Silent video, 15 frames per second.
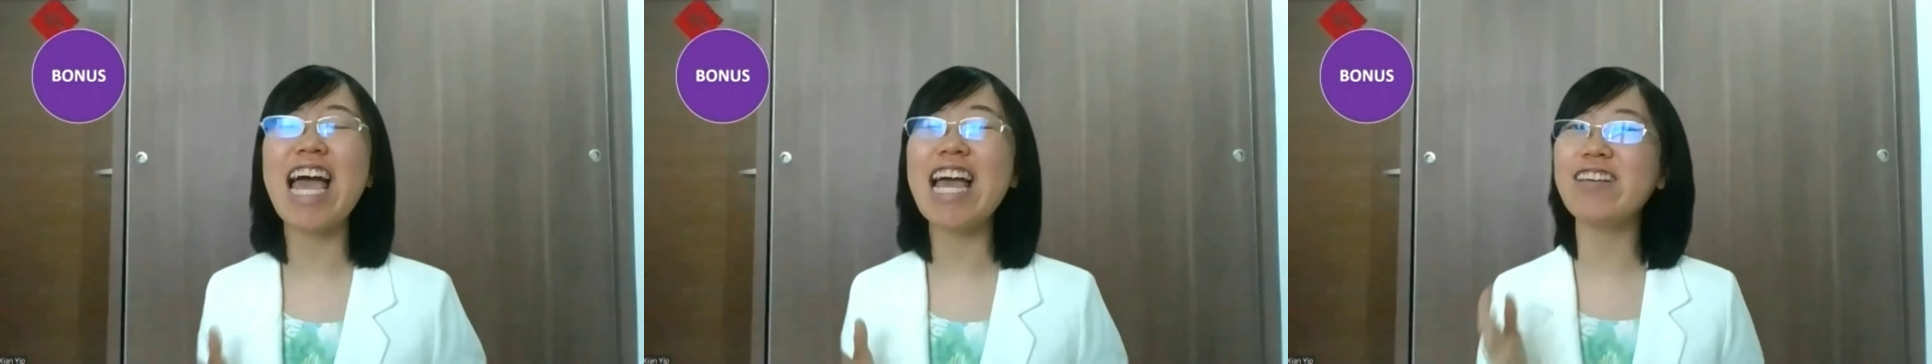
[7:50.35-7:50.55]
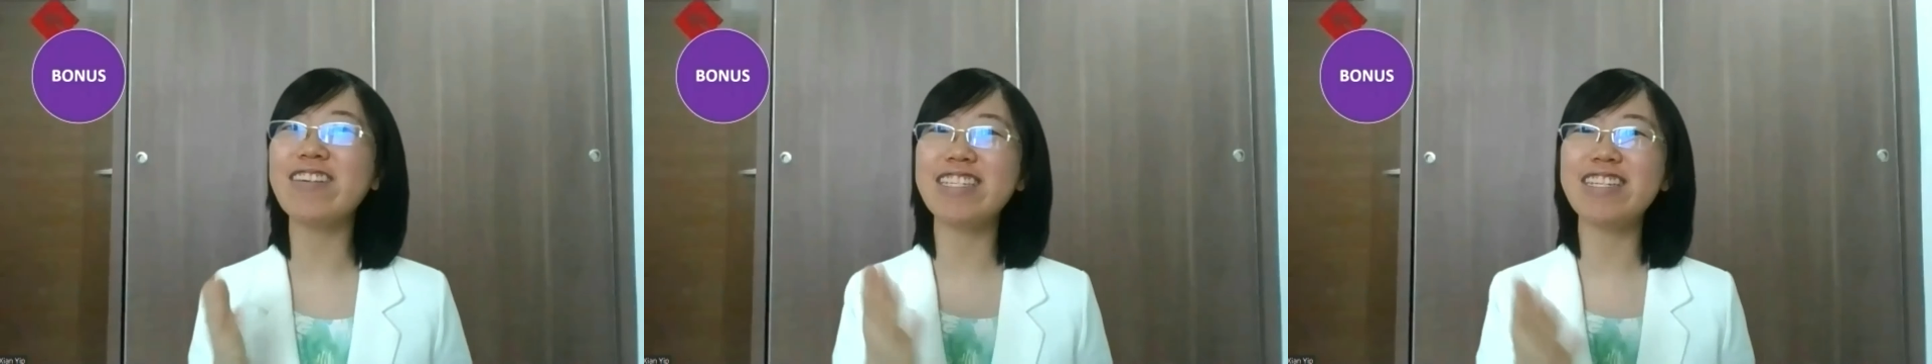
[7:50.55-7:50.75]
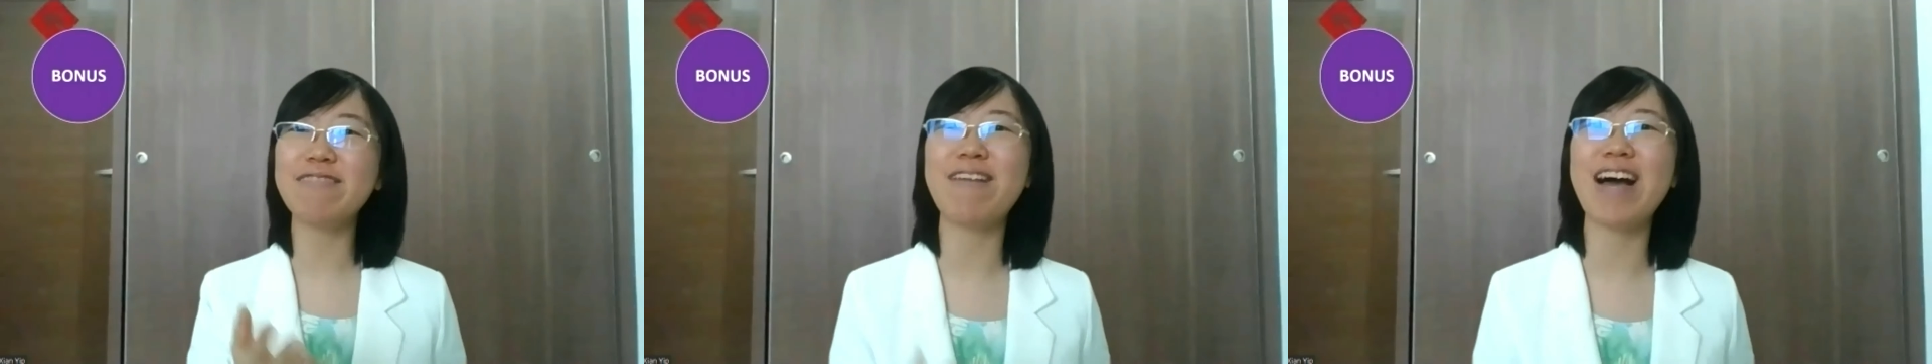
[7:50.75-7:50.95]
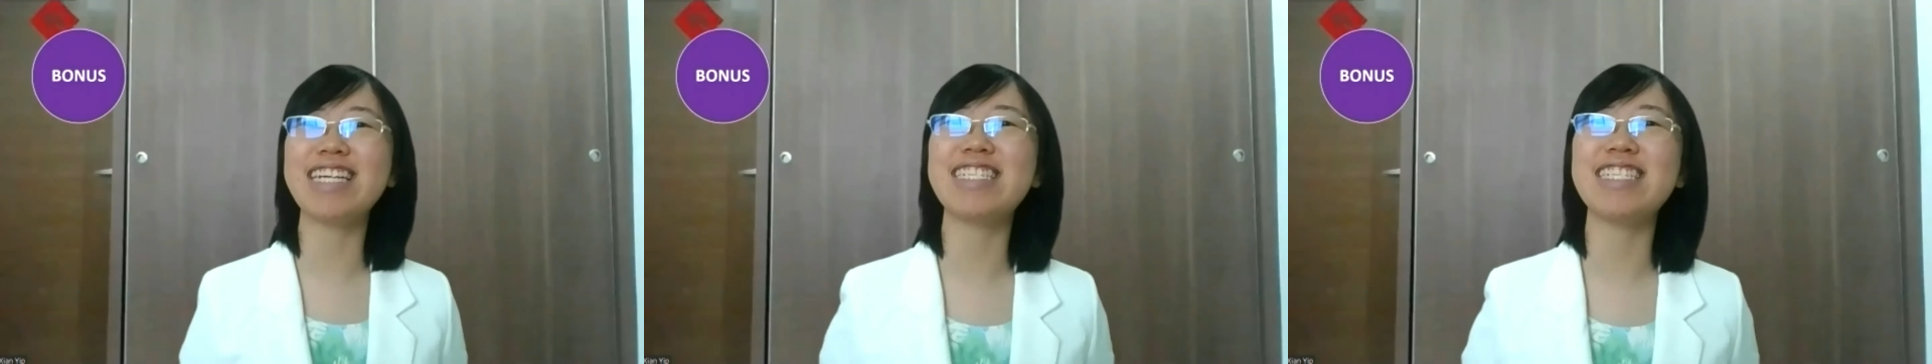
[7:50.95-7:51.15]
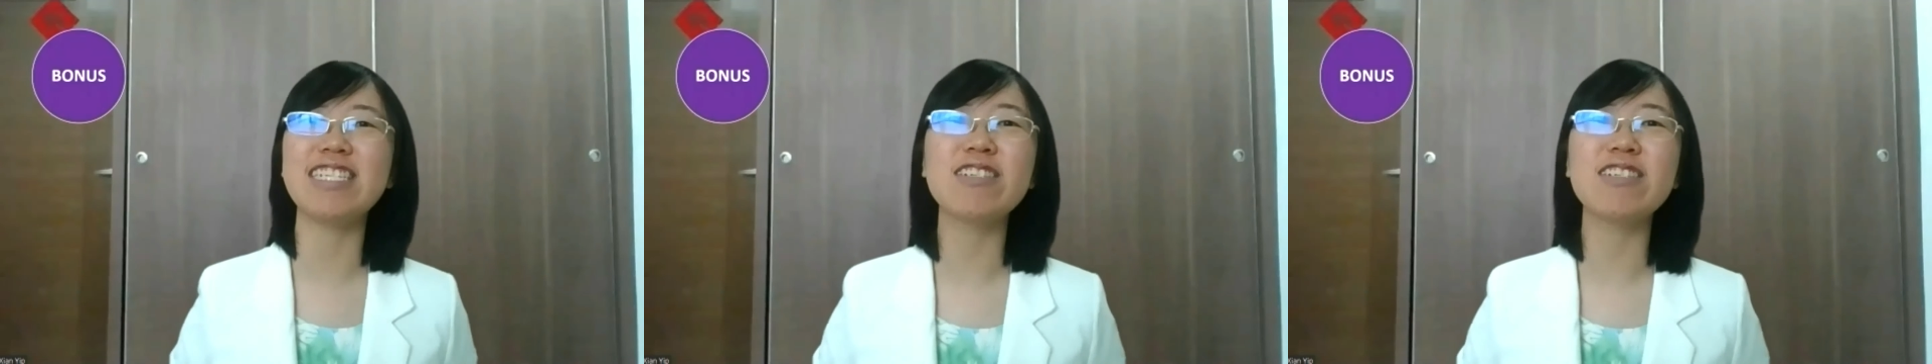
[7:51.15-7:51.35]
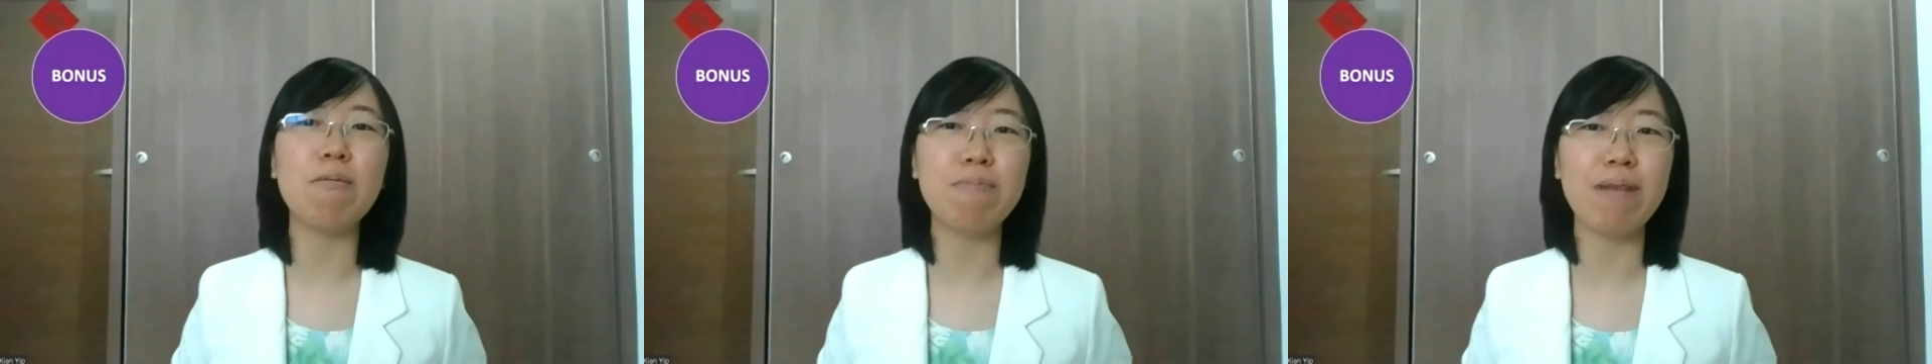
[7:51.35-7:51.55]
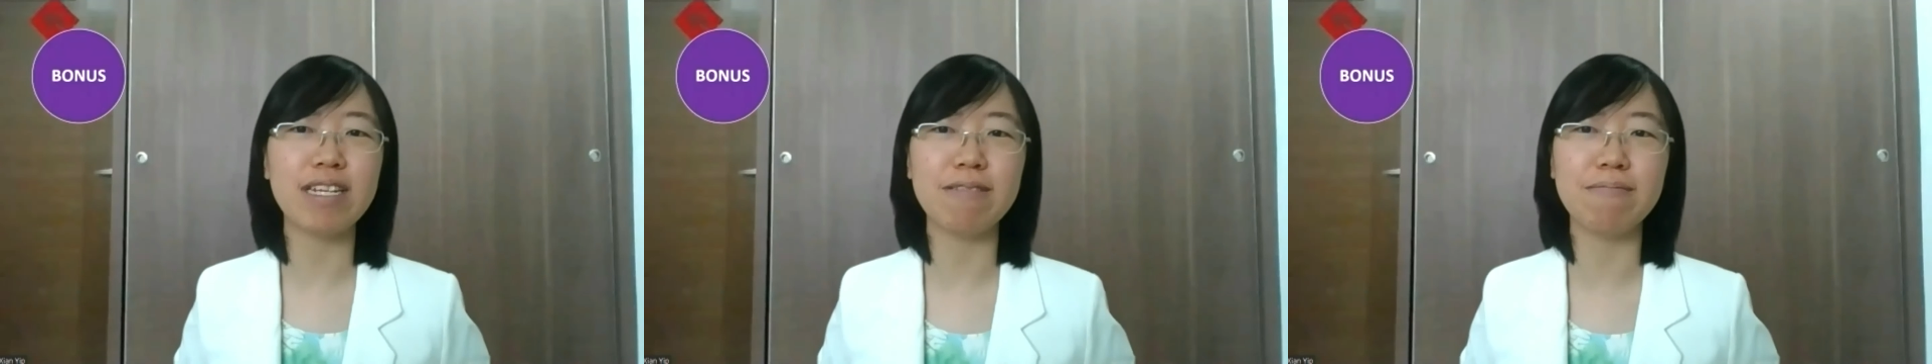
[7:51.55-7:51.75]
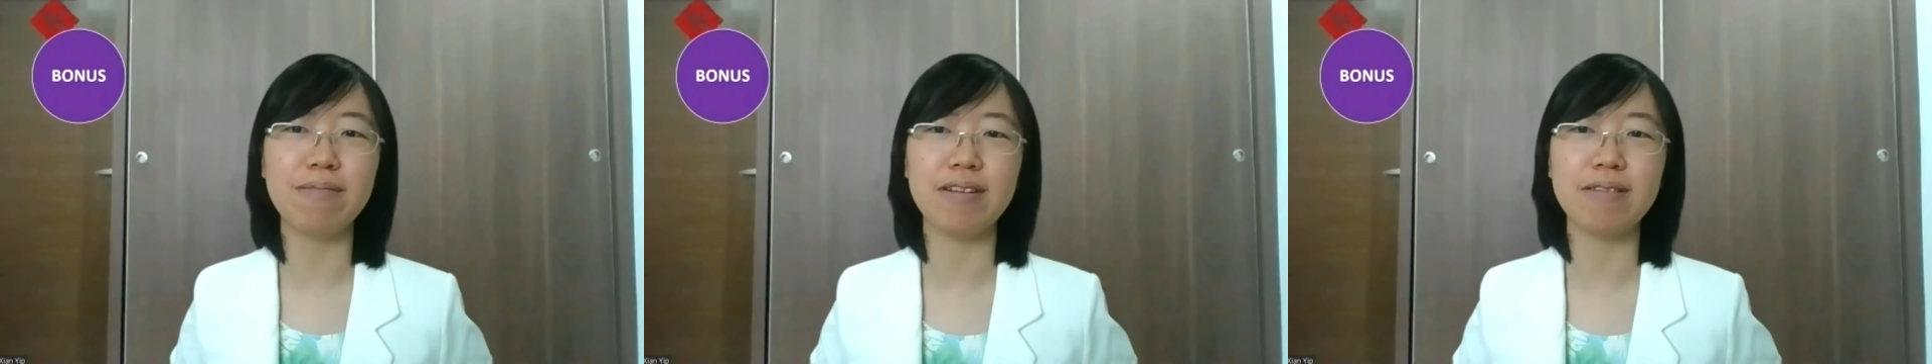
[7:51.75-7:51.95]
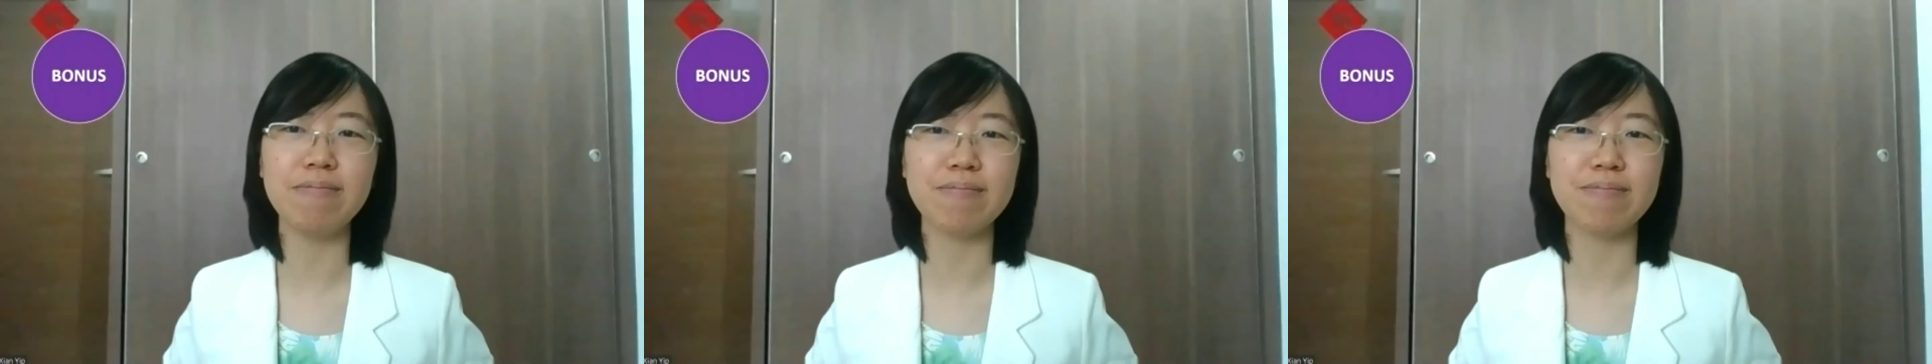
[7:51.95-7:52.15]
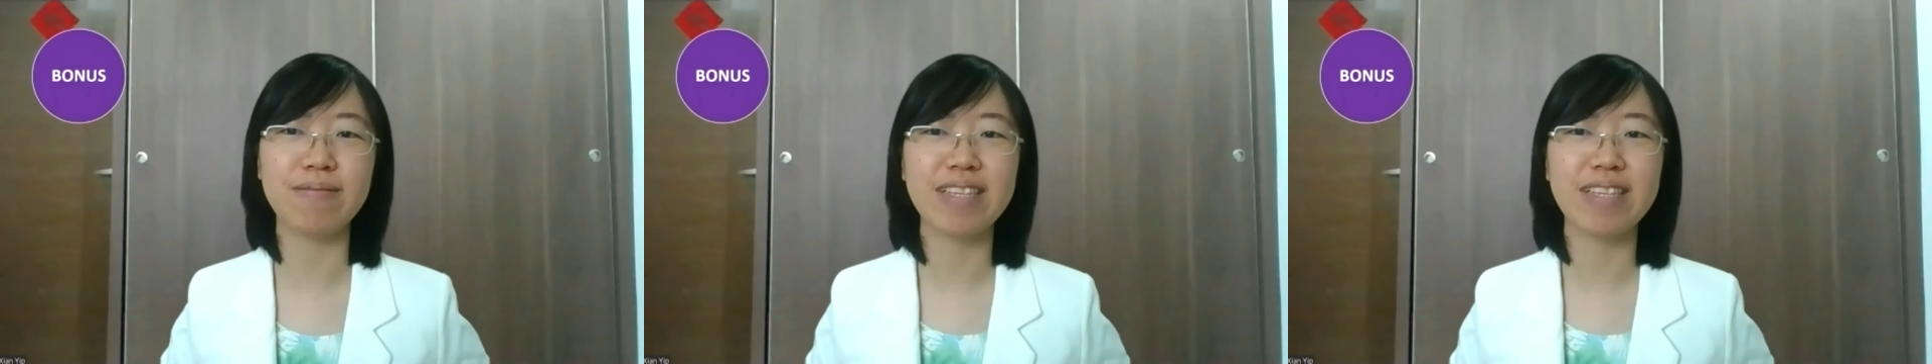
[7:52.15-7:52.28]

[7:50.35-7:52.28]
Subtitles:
and your device is compatible,